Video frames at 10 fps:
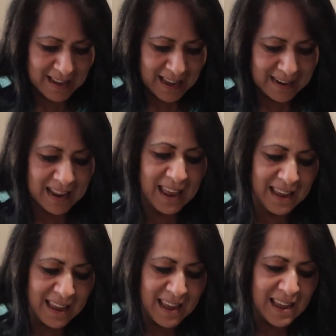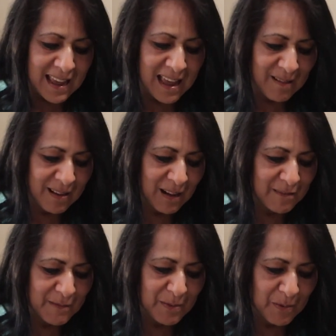And I
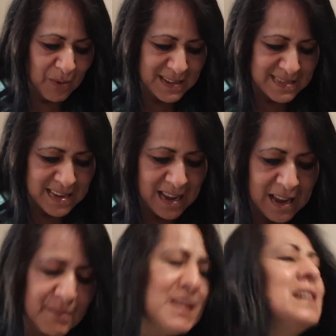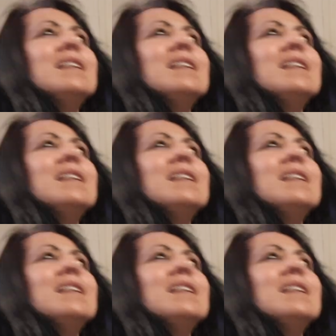remember one time,